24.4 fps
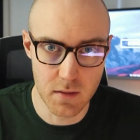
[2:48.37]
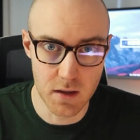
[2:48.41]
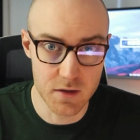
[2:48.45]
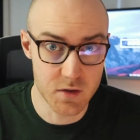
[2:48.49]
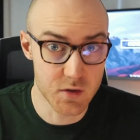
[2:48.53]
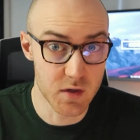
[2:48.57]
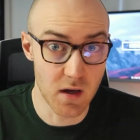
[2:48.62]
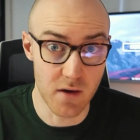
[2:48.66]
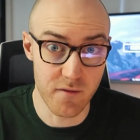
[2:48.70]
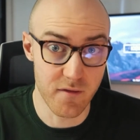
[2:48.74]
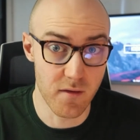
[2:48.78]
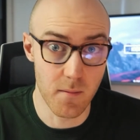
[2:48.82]

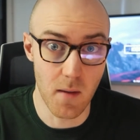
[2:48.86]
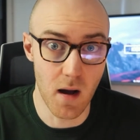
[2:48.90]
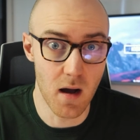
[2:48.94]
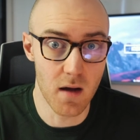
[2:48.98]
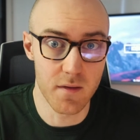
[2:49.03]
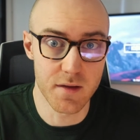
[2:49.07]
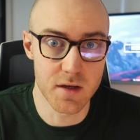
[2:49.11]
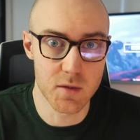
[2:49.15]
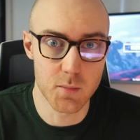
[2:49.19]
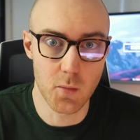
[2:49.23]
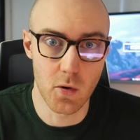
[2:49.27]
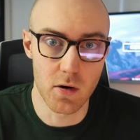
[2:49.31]
It's not from
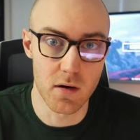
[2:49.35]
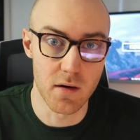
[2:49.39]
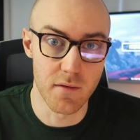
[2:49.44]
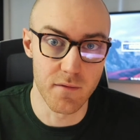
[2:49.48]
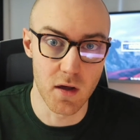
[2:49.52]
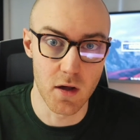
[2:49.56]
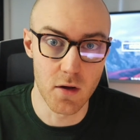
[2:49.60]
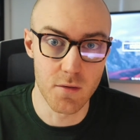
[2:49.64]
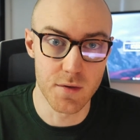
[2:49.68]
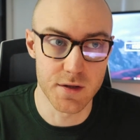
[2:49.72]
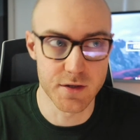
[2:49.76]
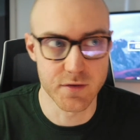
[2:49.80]
Harley's point of
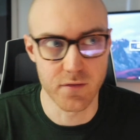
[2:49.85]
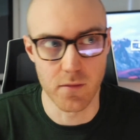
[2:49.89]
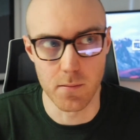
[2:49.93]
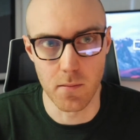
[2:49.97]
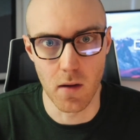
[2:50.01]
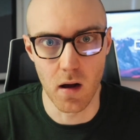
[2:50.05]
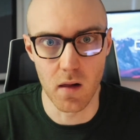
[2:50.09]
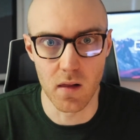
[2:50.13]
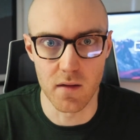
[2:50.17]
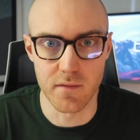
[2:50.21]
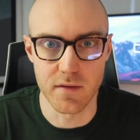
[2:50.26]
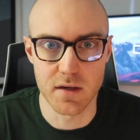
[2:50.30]
view, it's
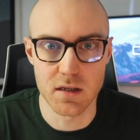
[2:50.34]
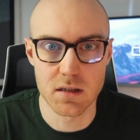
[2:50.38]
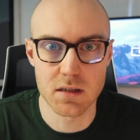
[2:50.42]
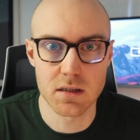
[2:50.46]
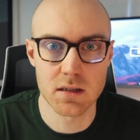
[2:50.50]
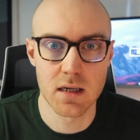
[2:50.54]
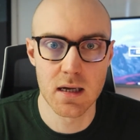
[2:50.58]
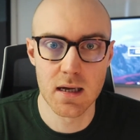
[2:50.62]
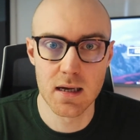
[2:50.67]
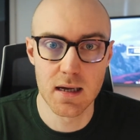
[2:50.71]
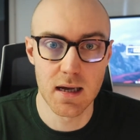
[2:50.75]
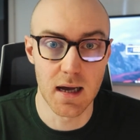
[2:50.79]
from
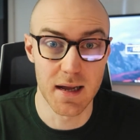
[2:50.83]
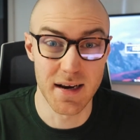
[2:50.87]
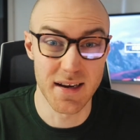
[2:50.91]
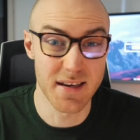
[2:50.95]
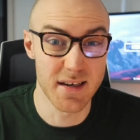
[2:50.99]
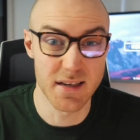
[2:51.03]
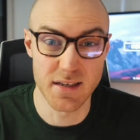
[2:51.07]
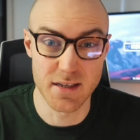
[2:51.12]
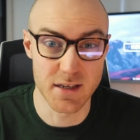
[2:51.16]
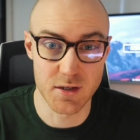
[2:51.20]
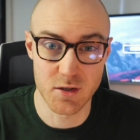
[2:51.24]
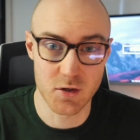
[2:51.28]
Oliver's, and I
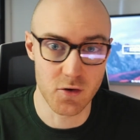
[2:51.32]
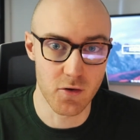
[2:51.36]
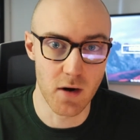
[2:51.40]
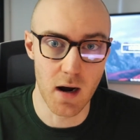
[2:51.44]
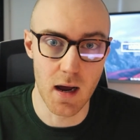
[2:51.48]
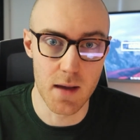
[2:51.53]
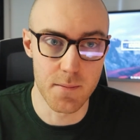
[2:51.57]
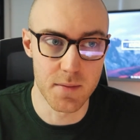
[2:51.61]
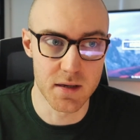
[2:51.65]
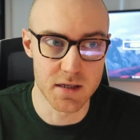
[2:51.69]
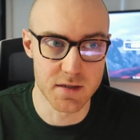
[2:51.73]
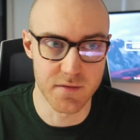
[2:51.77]
didn't
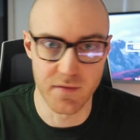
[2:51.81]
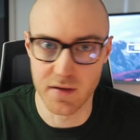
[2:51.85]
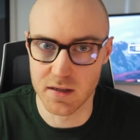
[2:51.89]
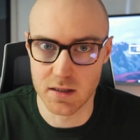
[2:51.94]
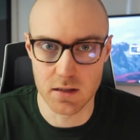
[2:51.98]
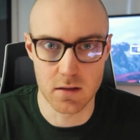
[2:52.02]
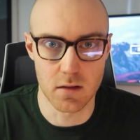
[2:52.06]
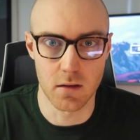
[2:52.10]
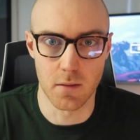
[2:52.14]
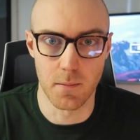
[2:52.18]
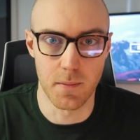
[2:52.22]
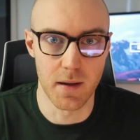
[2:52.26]
describe his
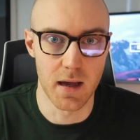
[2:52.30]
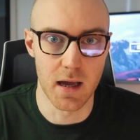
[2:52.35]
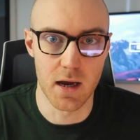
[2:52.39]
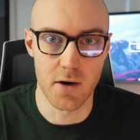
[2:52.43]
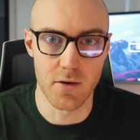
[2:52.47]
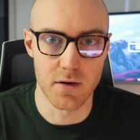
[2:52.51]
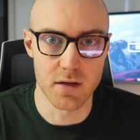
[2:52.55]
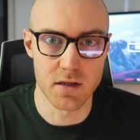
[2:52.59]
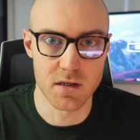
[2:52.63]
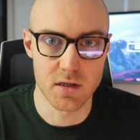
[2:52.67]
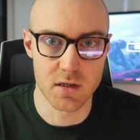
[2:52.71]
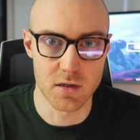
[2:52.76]
physical
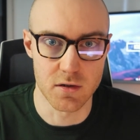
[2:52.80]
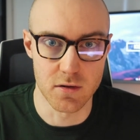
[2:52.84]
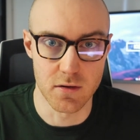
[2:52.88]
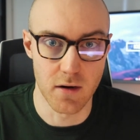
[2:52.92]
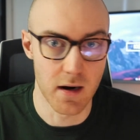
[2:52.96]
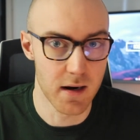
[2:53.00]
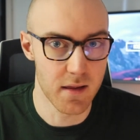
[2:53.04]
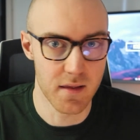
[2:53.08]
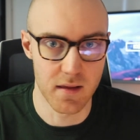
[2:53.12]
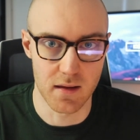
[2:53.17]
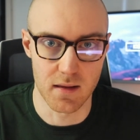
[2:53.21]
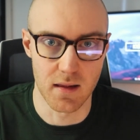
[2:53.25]
appearance
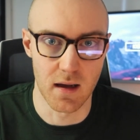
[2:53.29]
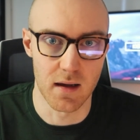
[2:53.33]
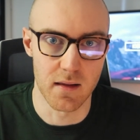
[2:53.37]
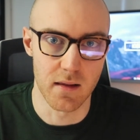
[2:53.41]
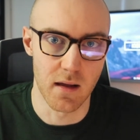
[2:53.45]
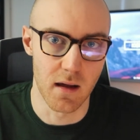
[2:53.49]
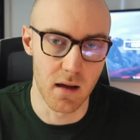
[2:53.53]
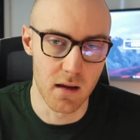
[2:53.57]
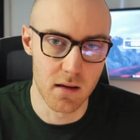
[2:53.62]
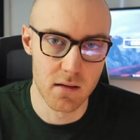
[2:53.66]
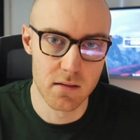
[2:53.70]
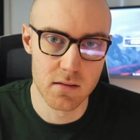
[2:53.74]
or anything like
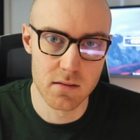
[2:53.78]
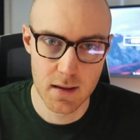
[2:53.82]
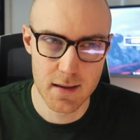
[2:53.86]
that.